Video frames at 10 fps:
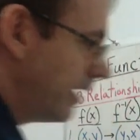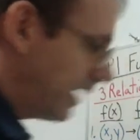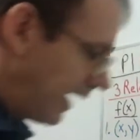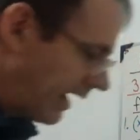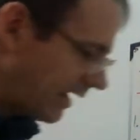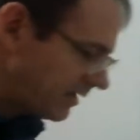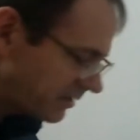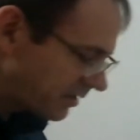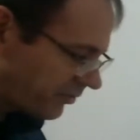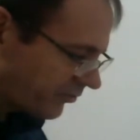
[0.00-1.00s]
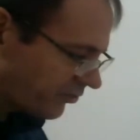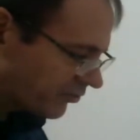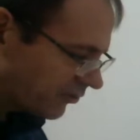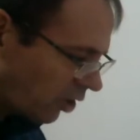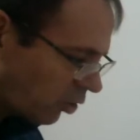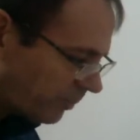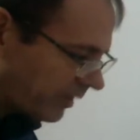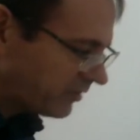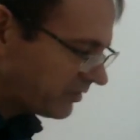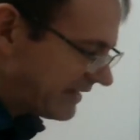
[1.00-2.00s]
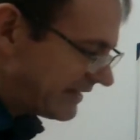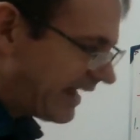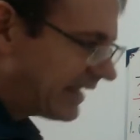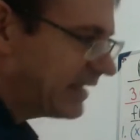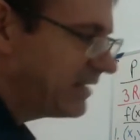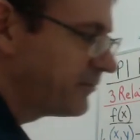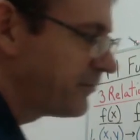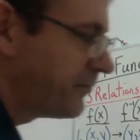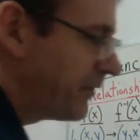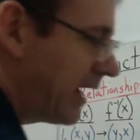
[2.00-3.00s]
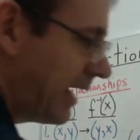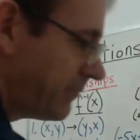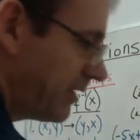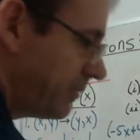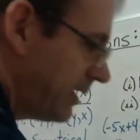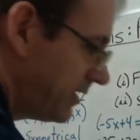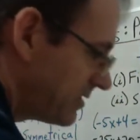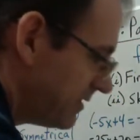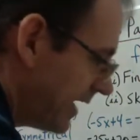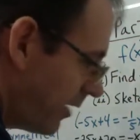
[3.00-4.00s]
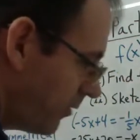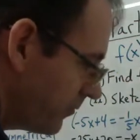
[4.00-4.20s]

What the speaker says: And the slope is a -5. That means down